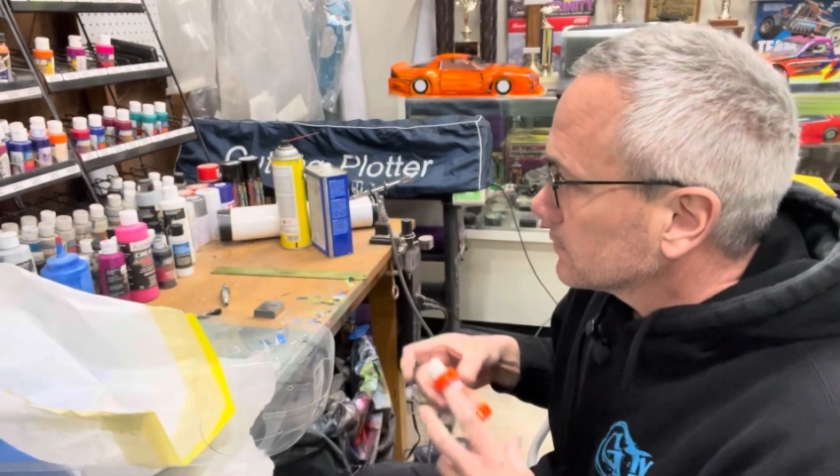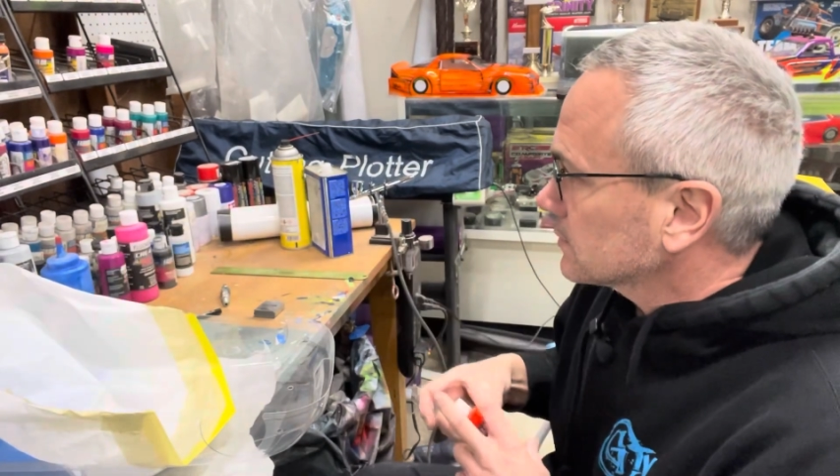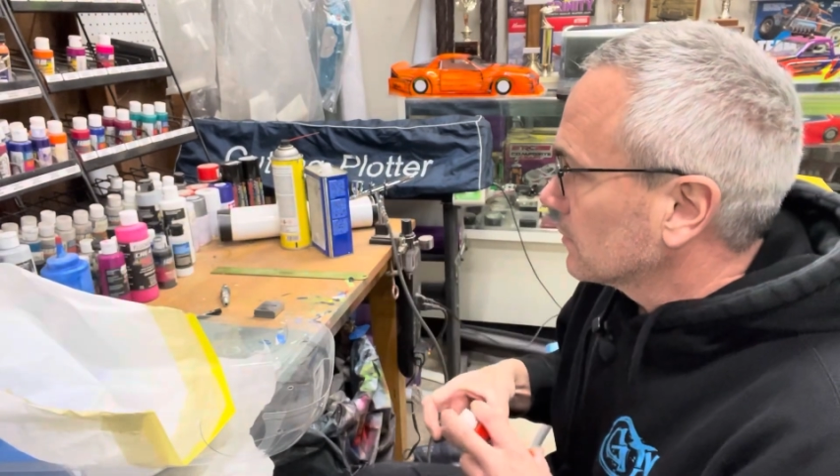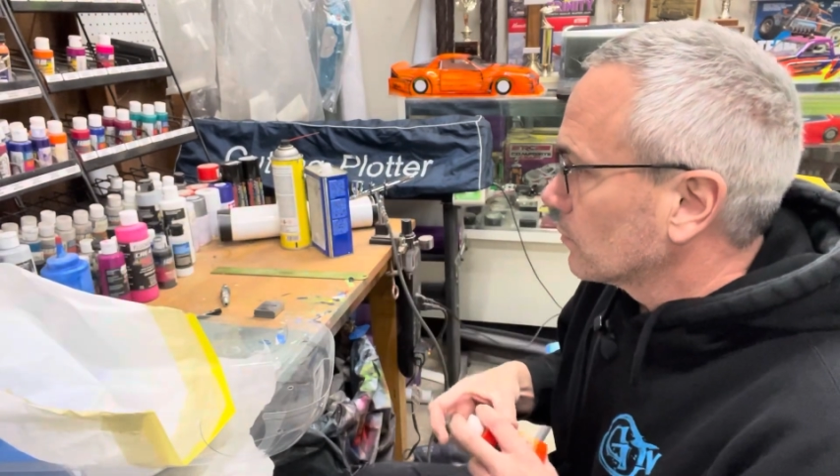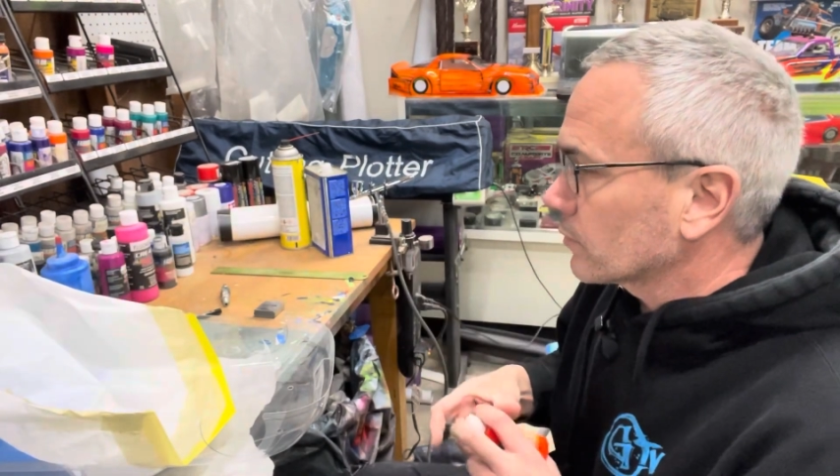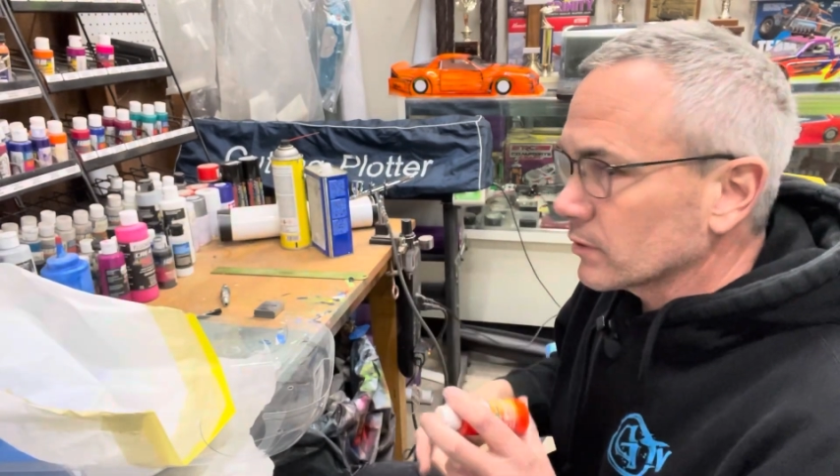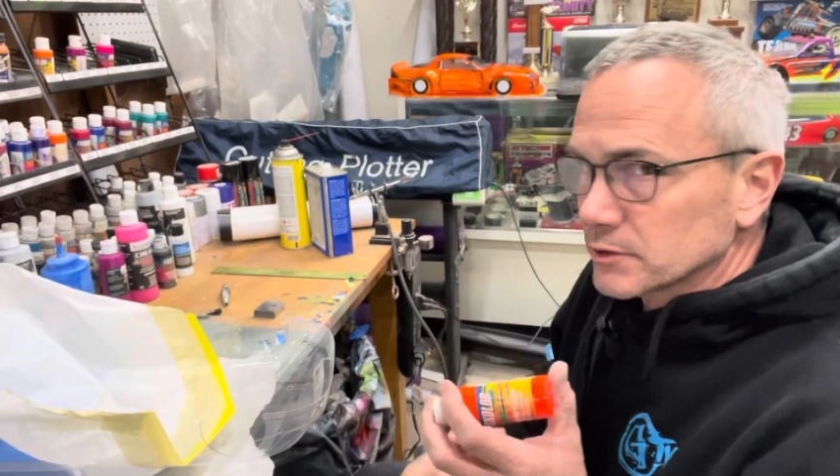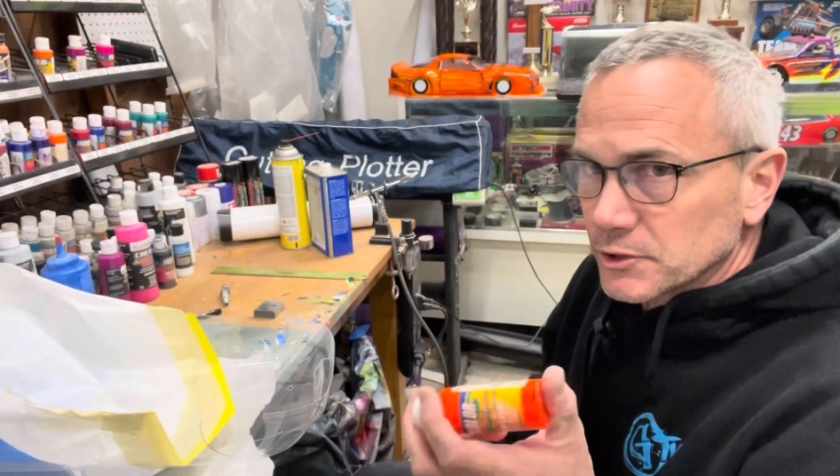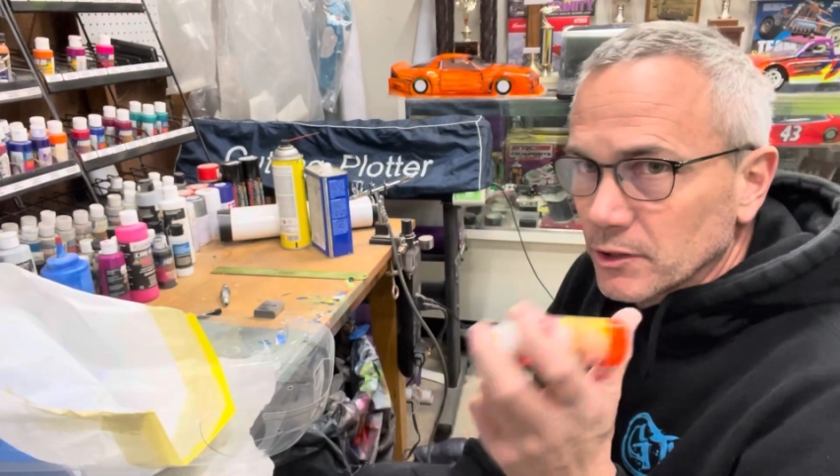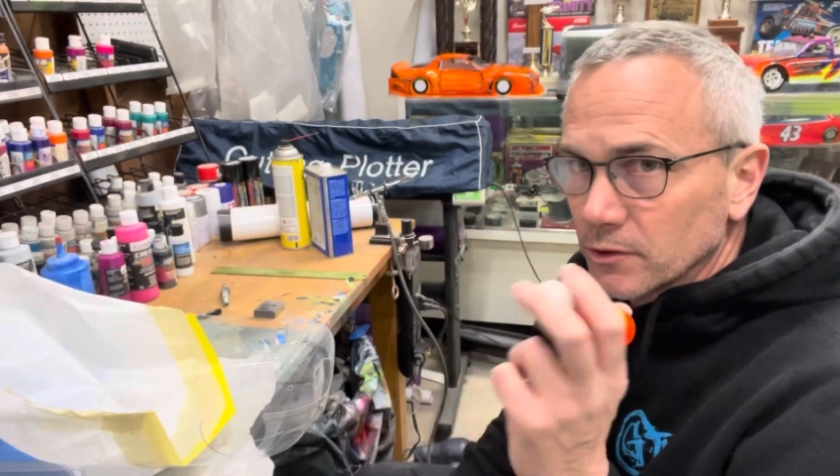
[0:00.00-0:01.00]
So we're going
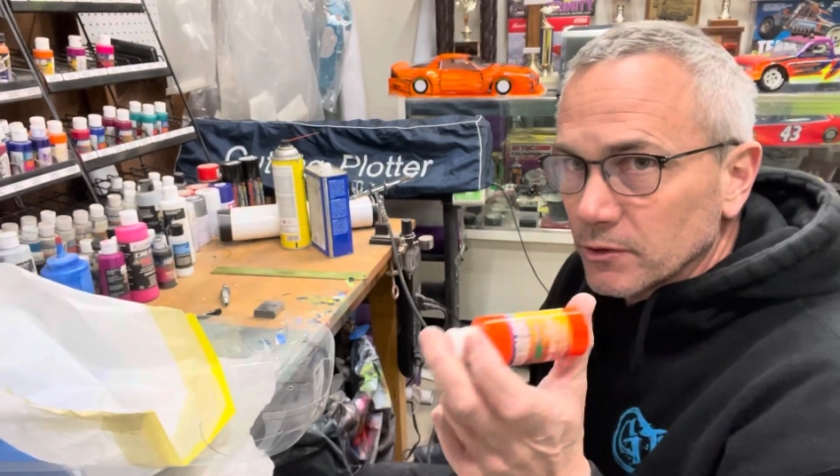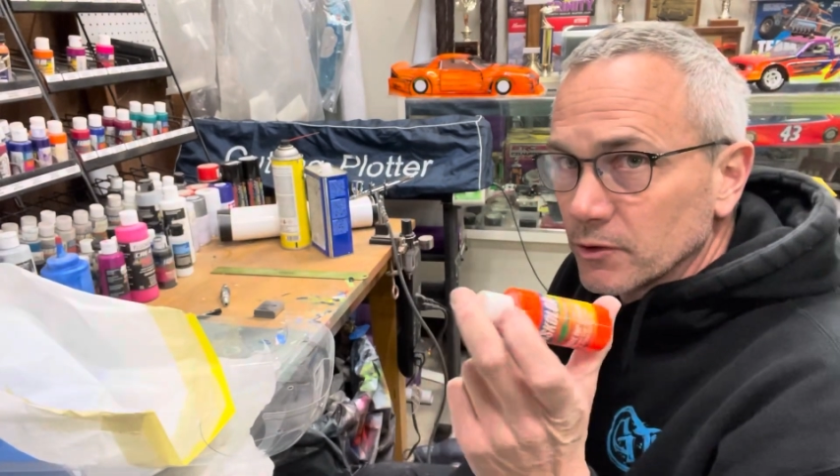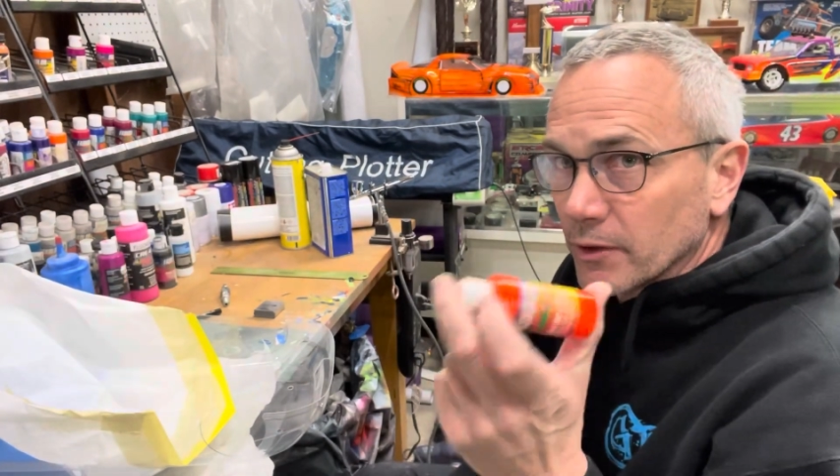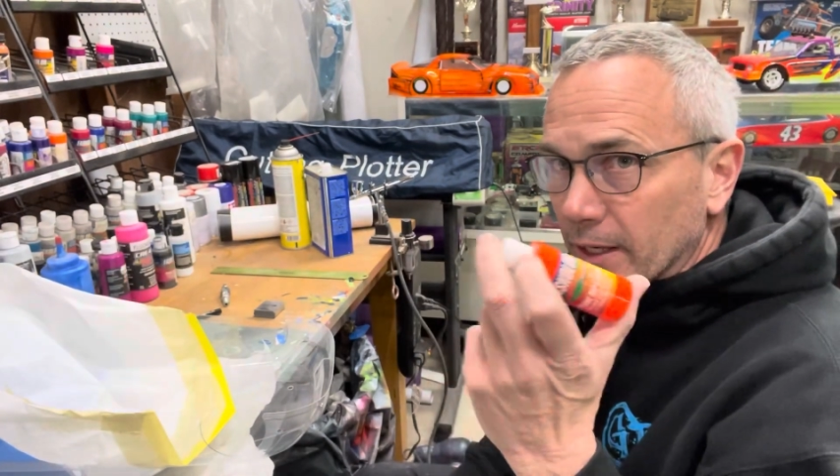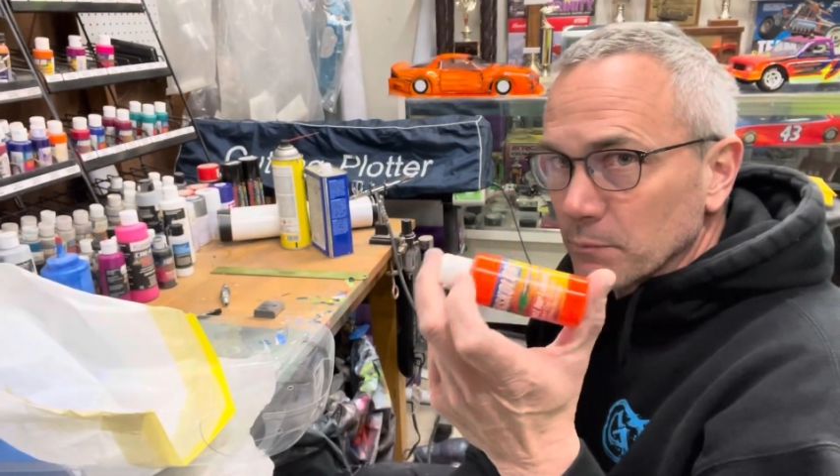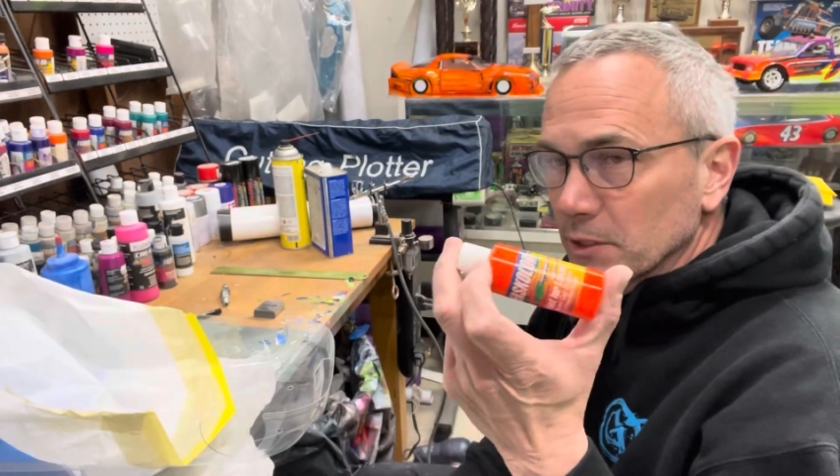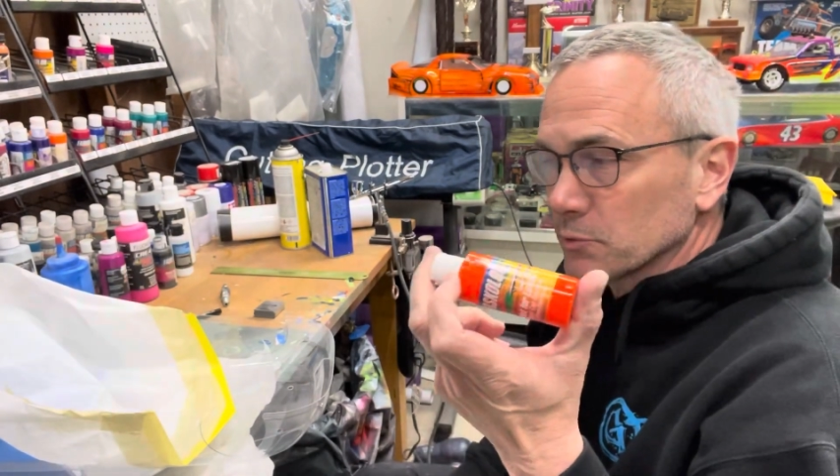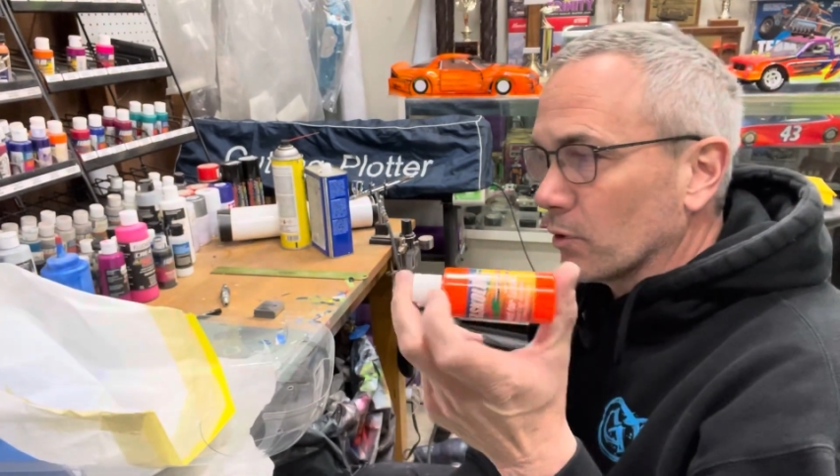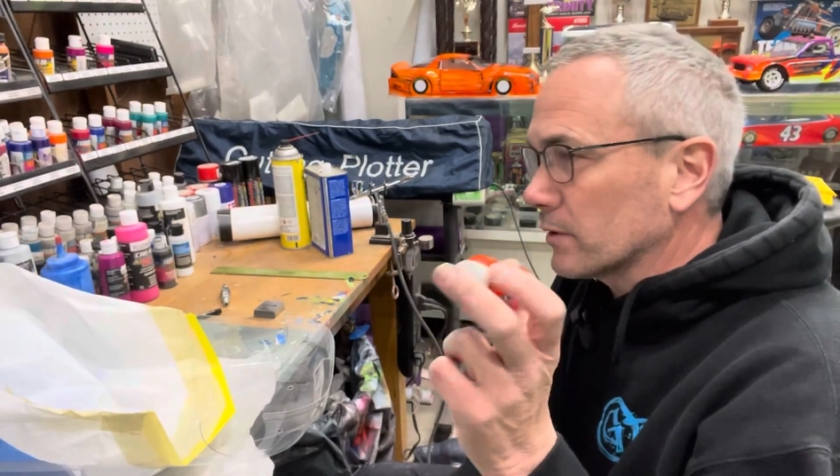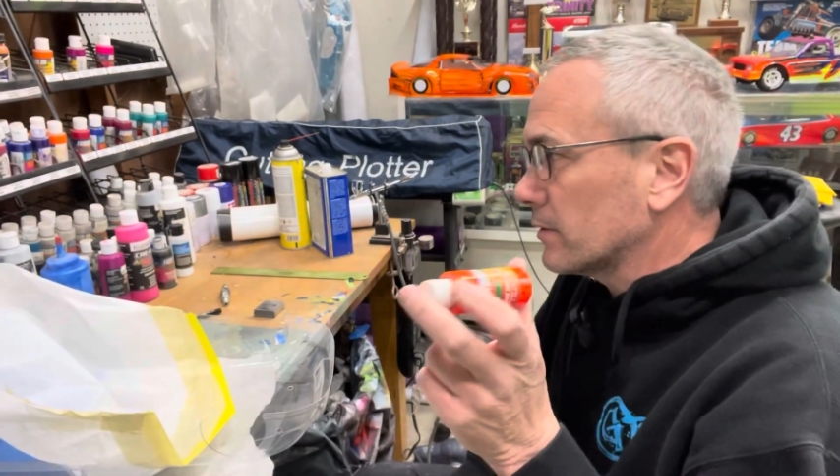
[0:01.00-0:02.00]
to show you can mix
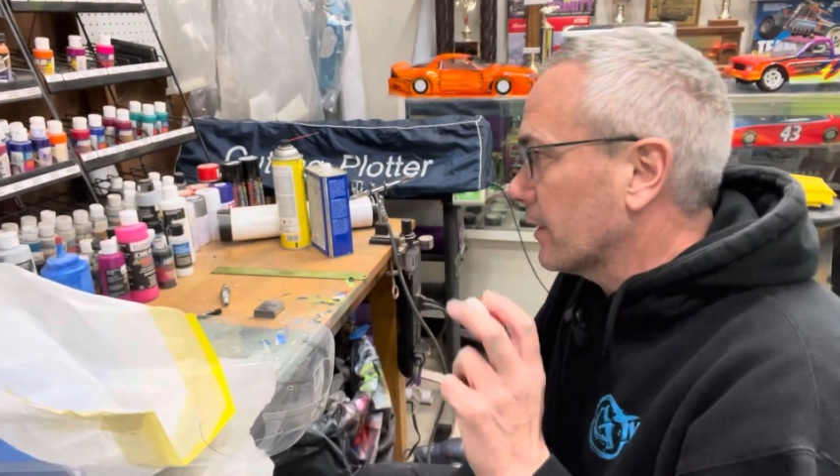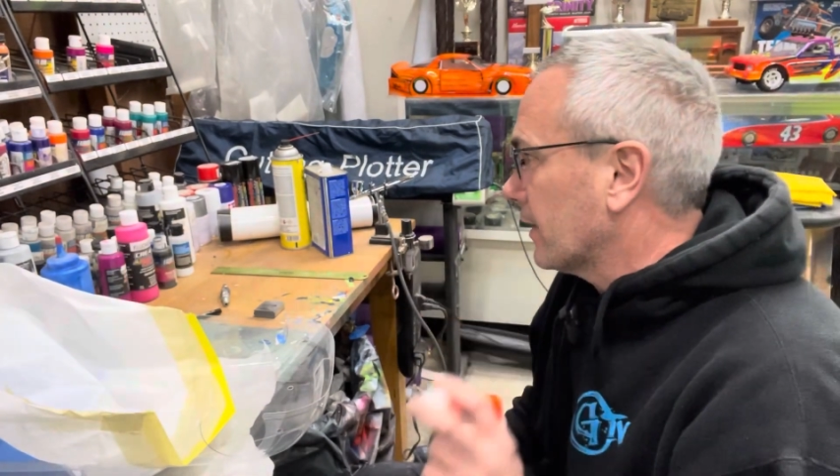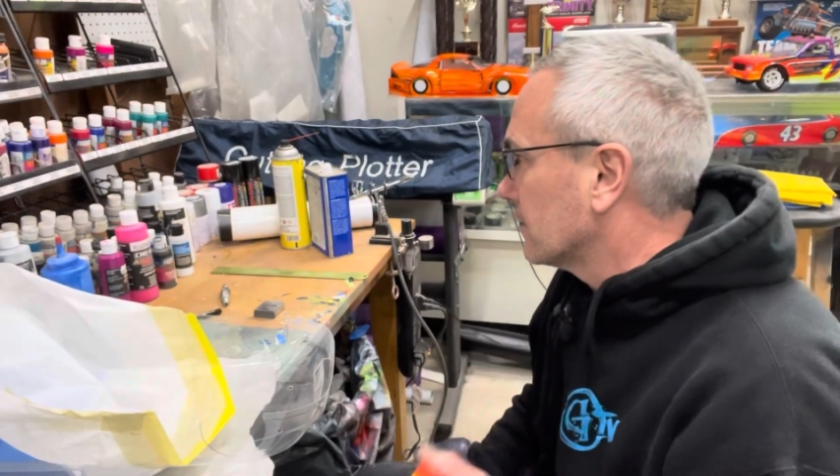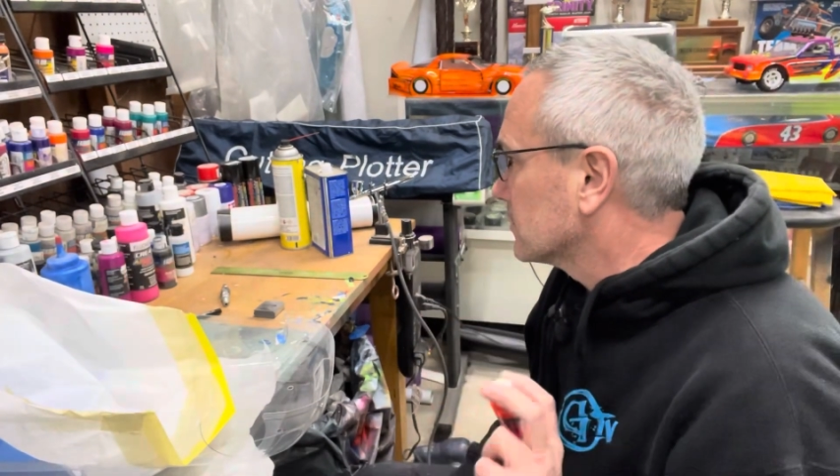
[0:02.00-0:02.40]
water and